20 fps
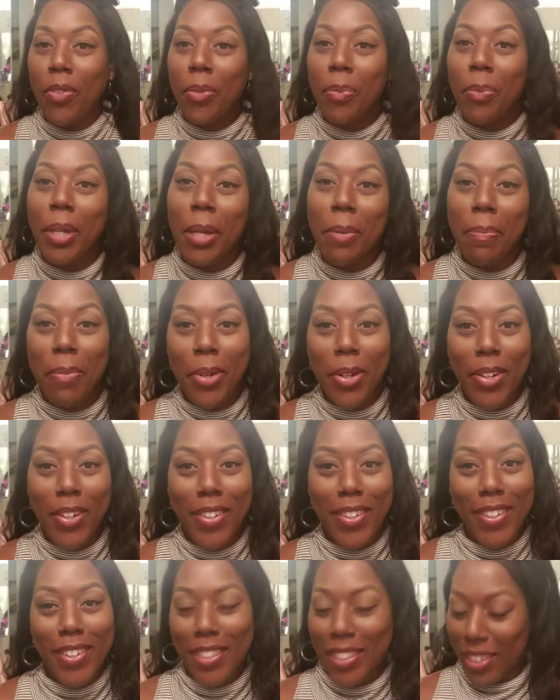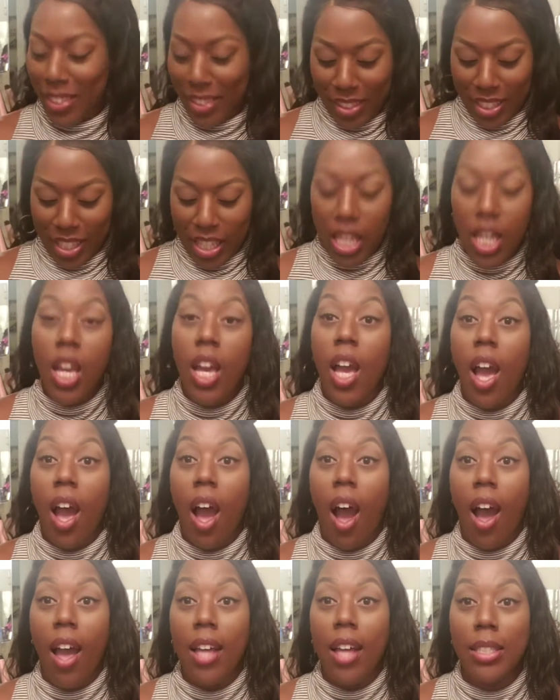People,
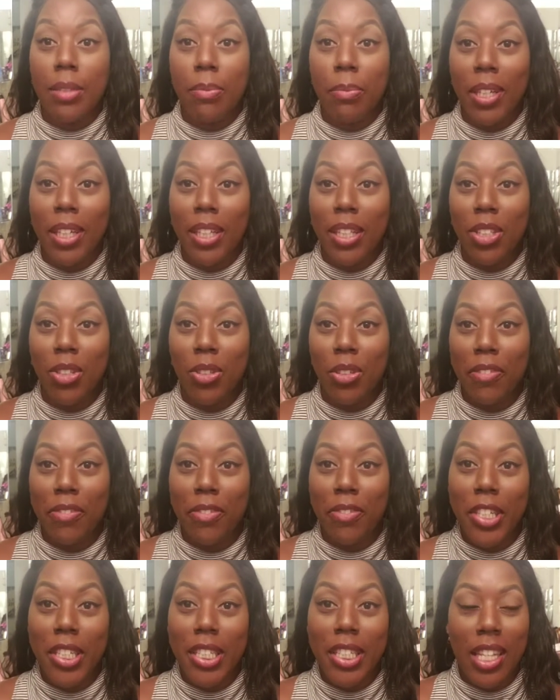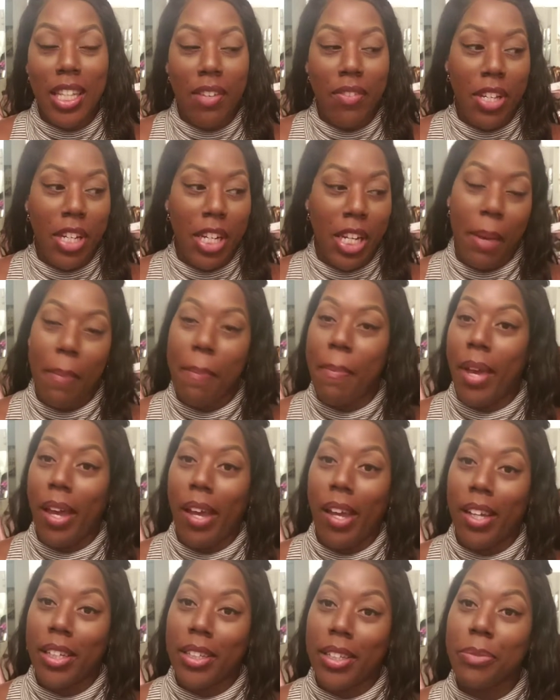it's me, Latoya 47. I'm
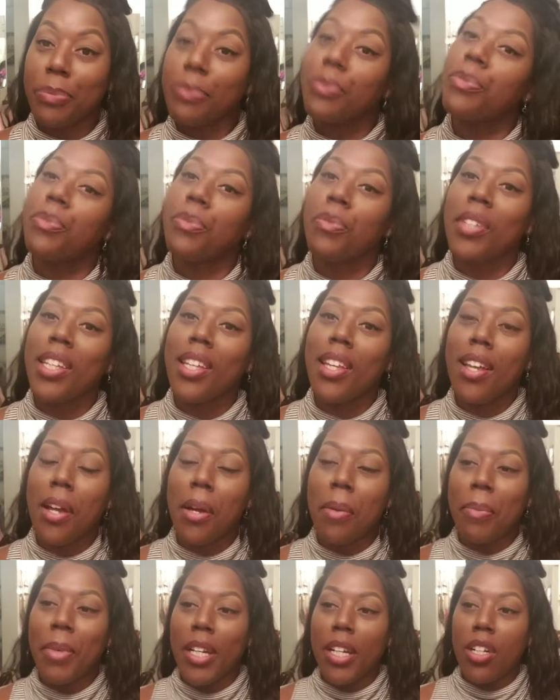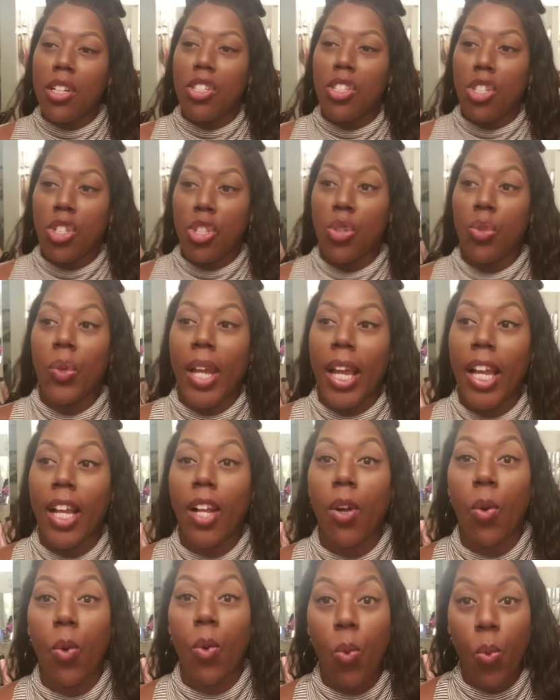back. I'm here to do a
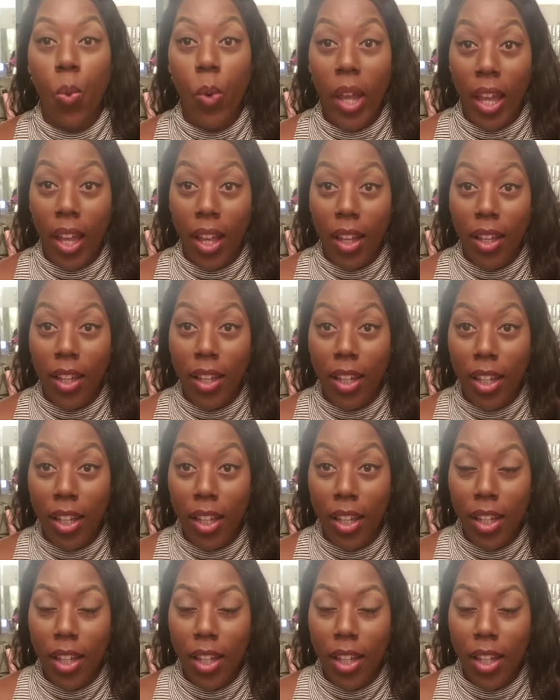quick